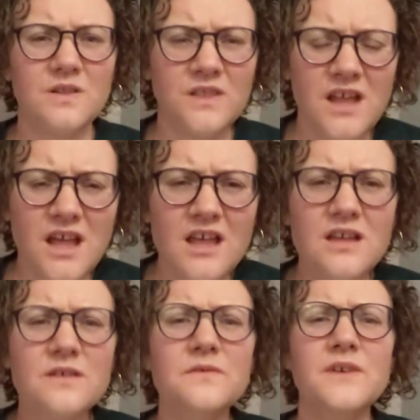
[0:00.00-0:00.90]

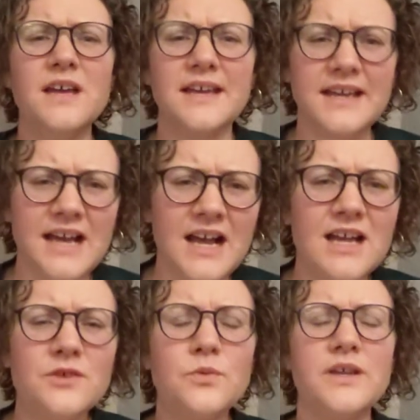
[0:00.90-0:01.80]
Love
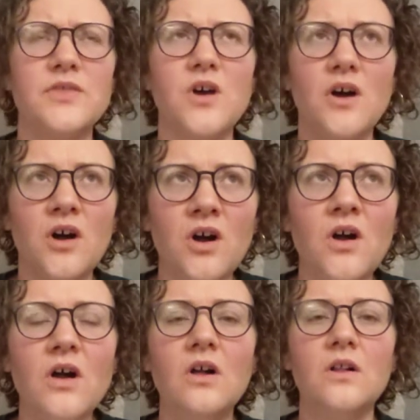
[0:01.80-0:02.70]
God with
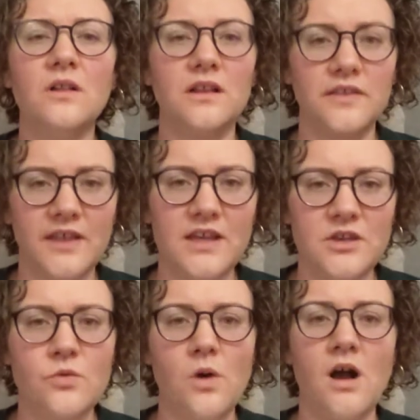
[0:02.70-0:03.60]
all that
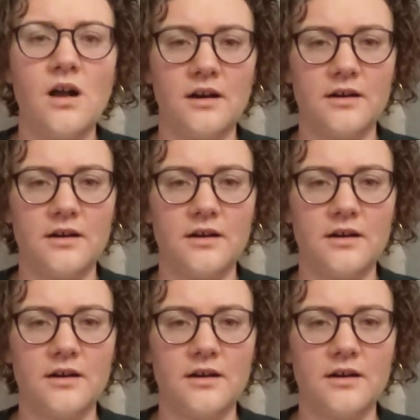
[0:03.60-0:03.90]
you are.